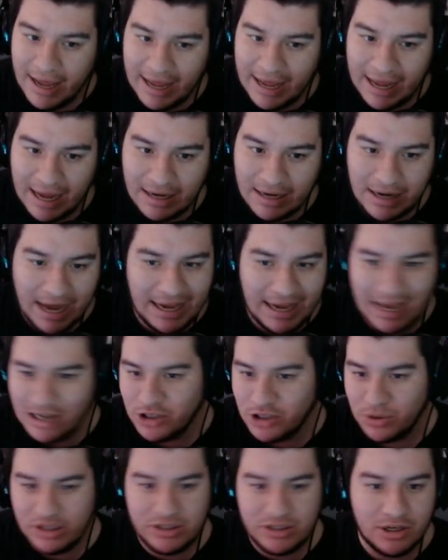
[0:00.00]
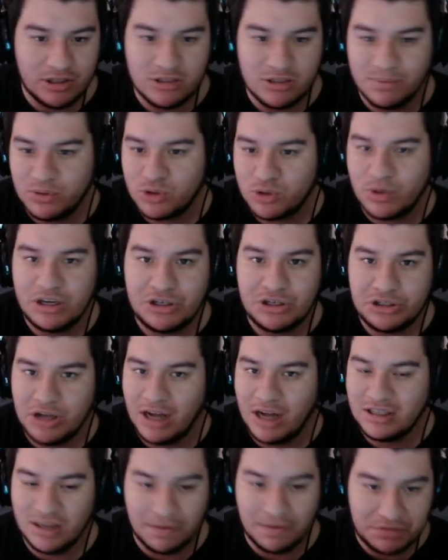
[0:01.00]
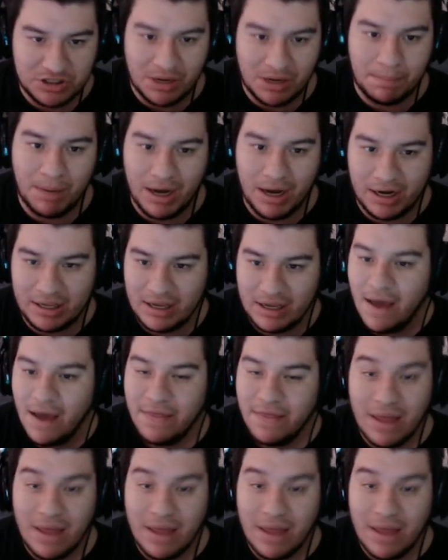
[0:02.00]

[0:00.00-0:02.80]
And I actually took some screenshots of somebody